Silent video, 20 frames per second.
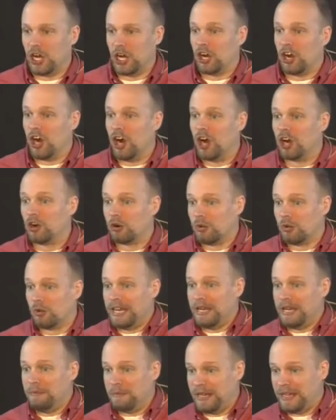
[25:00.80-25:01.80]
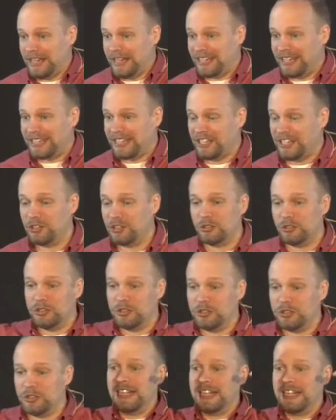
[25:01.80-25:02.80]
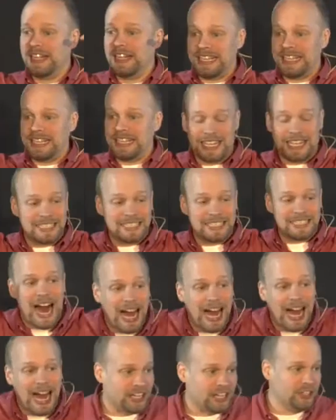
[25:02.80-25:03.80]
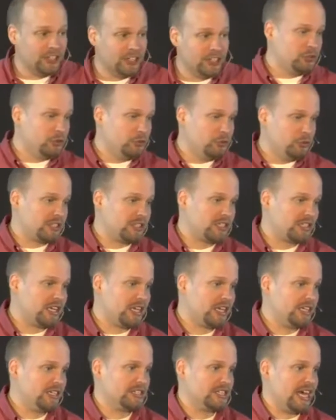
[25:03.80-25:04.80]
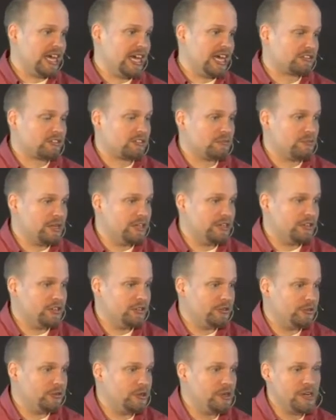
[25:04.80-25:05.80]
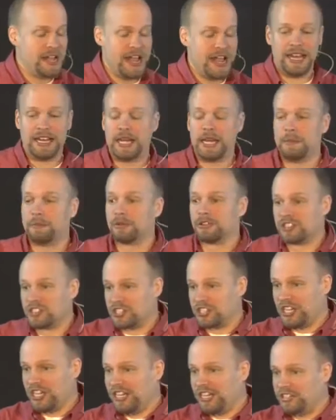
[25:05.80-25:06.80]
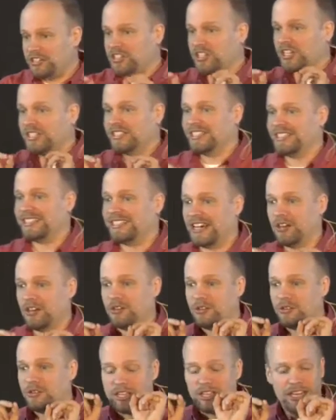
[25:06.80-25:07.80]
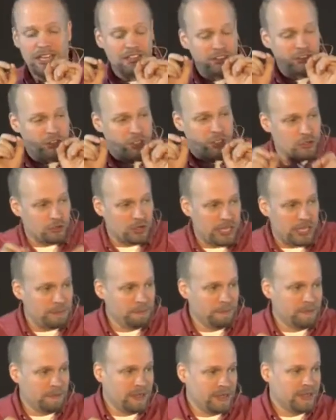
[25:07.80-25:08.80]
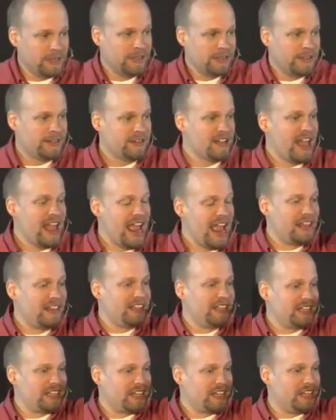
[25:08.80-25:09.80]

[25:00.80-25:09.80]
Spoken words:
are already being killed, he says, I can do what the king has asked for me to do. And he proceeds to tell the king the dream and then